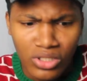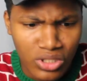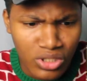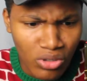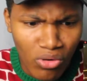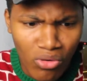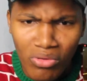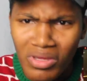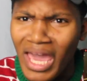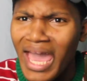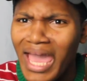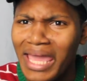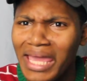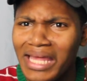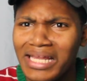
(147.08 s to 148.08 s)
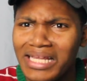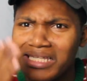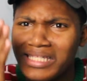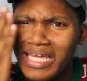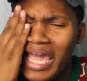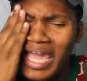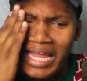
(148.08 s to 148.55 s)
Dude got hit
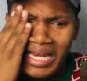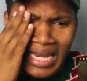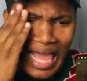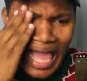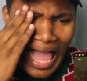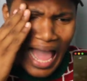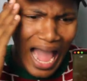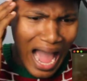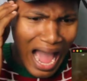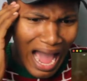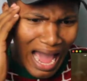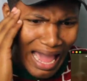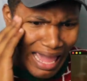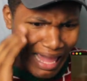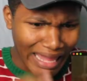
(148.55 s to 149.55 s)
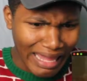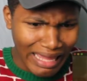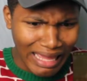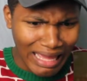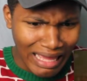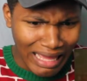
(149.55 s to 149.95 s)
dead in the eye.